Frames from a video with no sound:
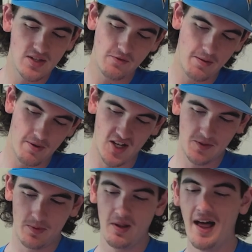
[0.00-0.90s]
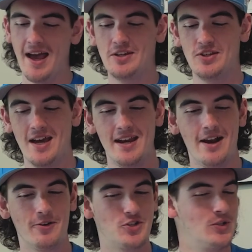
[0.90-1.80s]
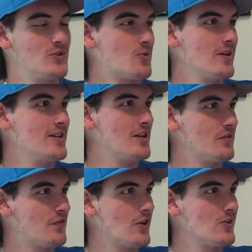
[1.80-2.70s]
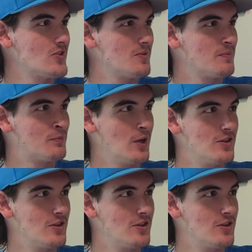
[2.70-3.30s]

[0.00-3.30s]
definitely possible. I actually had Eric Jones written down first. And